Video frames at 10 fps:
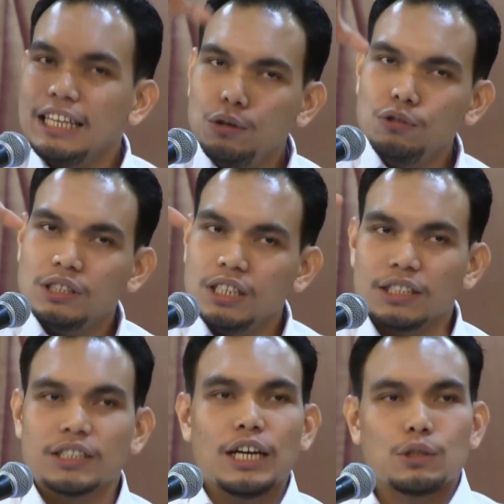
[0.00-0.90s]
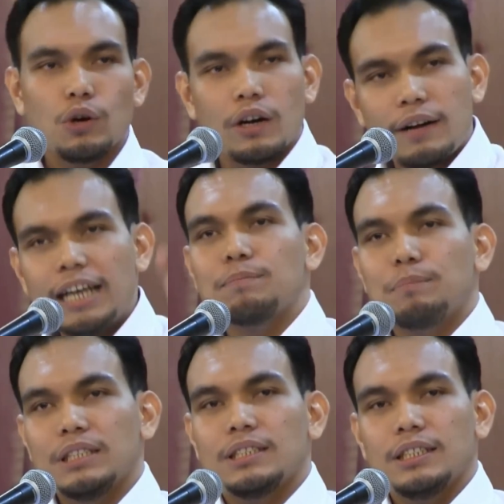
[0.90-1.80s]
use this to arrest
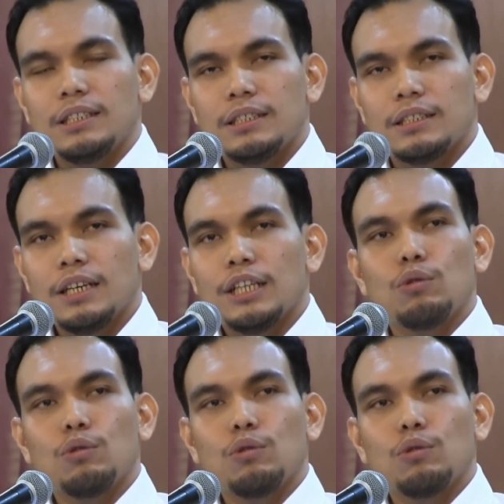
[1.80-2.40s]
persons,